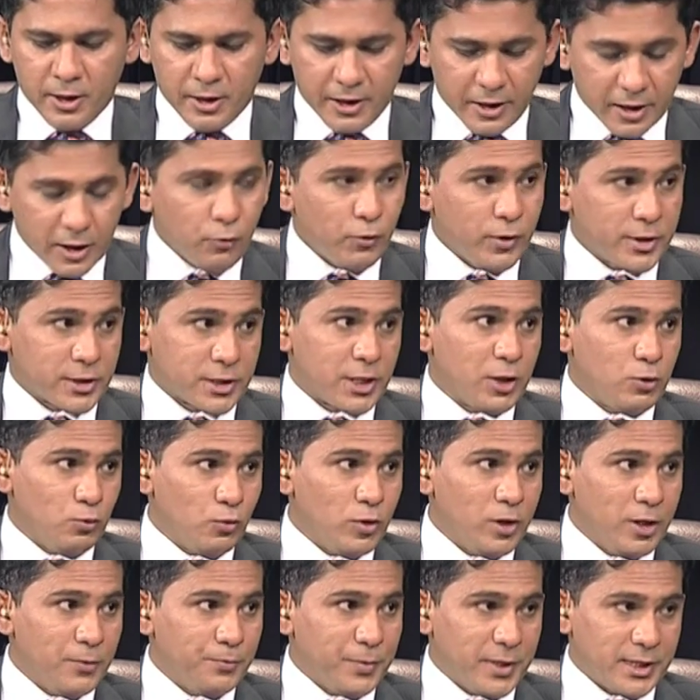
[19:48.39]
in the Western
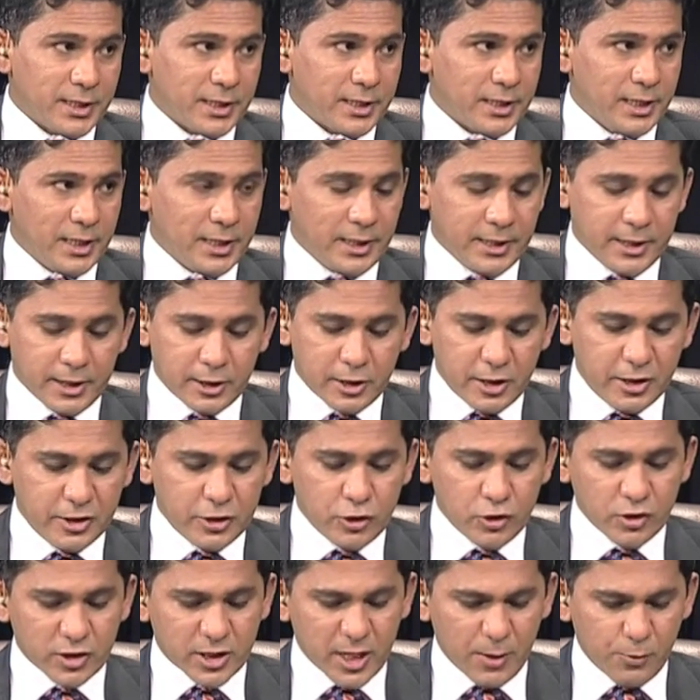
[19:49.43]
world particularly, it
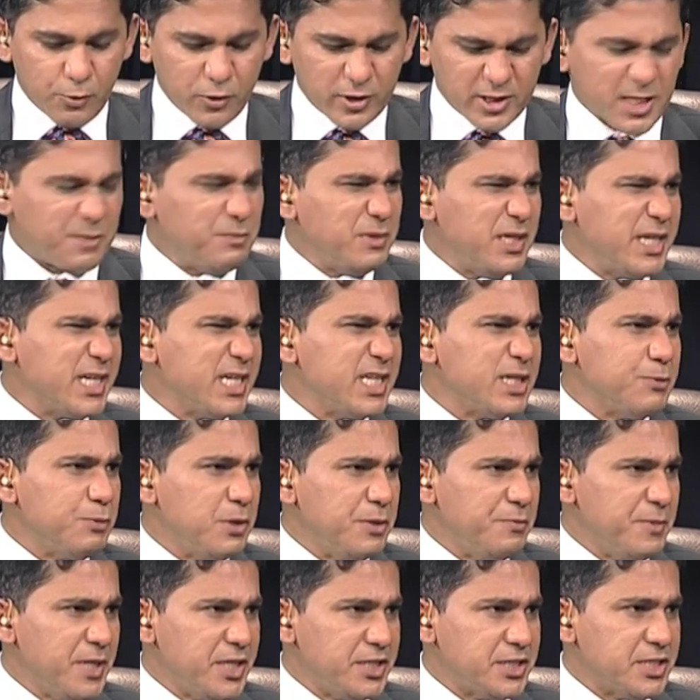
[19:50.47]
conjures up with some negative
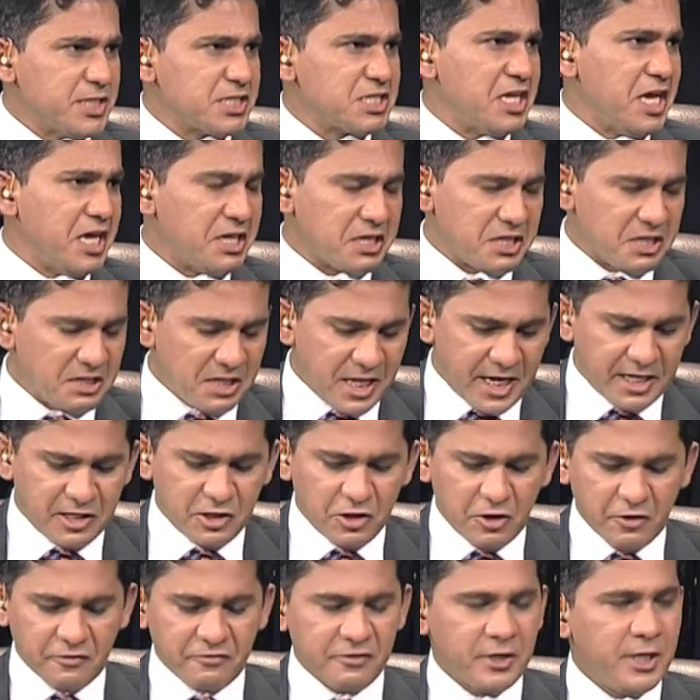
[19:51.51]
images like the
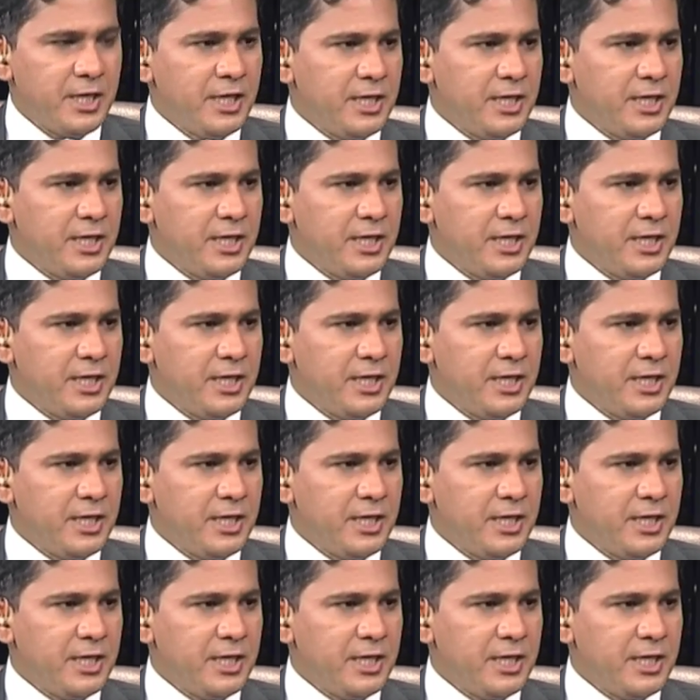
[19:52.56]
land of